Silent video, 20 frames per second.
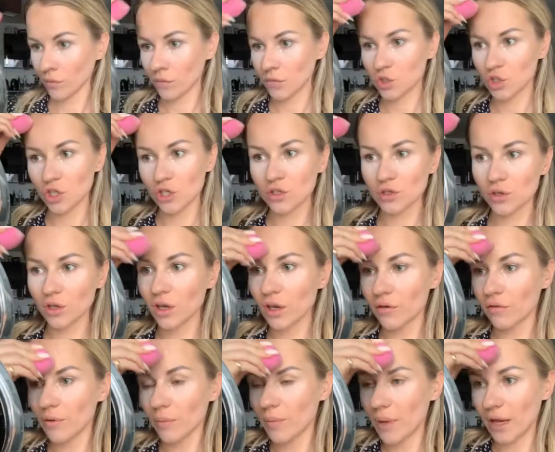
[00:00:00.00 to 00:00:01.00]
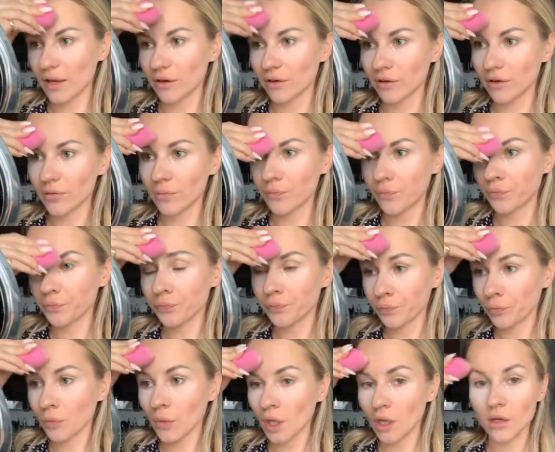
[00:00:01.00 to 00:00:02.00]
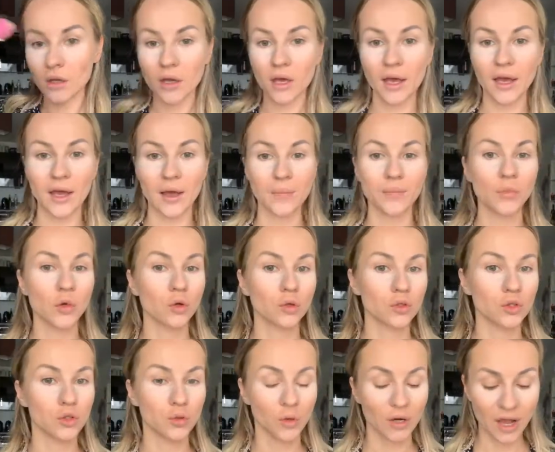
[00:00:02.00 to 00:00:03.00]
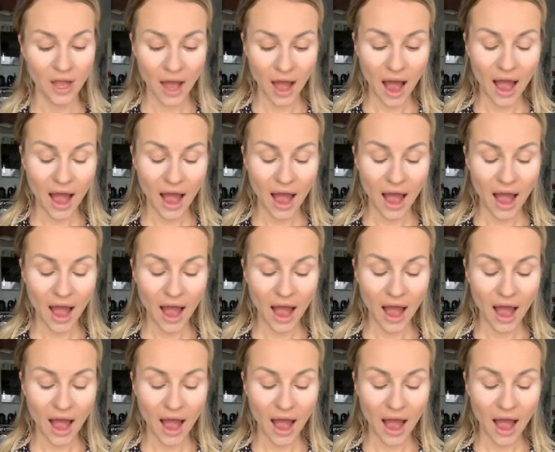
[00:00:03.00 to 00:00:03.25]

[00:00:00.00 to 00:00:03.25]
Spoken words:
Just to give a better contour.